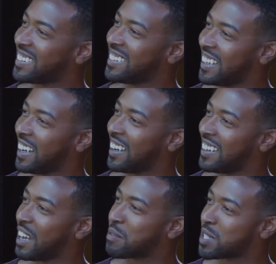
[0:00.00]
Yeah,
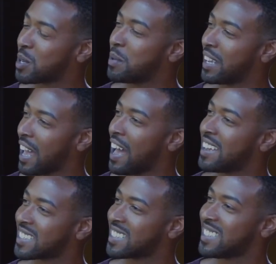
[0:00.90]
I'm still being
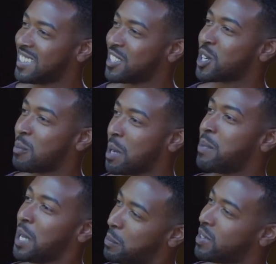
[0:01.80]
asked to show my
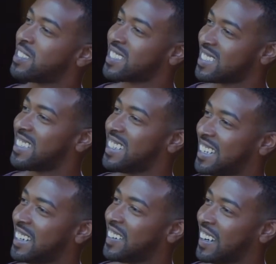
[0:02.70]
papers.
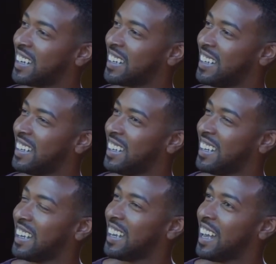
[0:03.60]
Right?
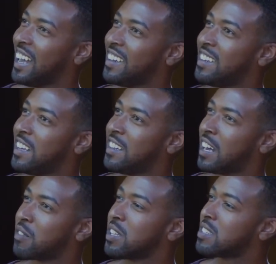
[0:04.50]
And
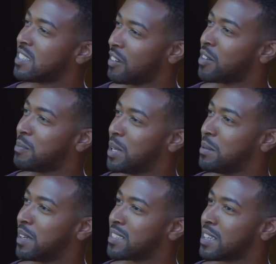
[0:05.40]
that really stuck with me
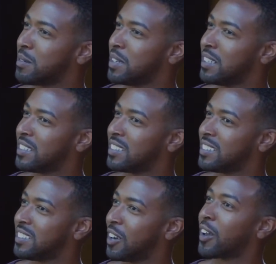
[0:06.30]
because I went,
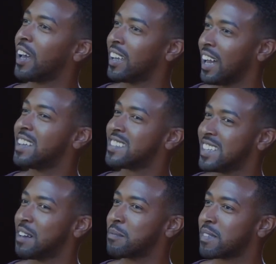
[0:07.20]
okay, I see
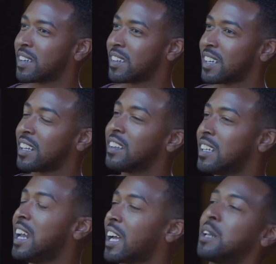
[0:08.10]
I'm clearly
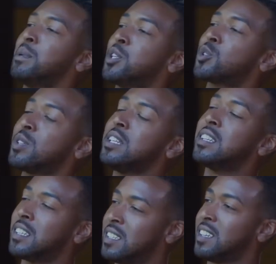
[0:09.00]
not going to be treated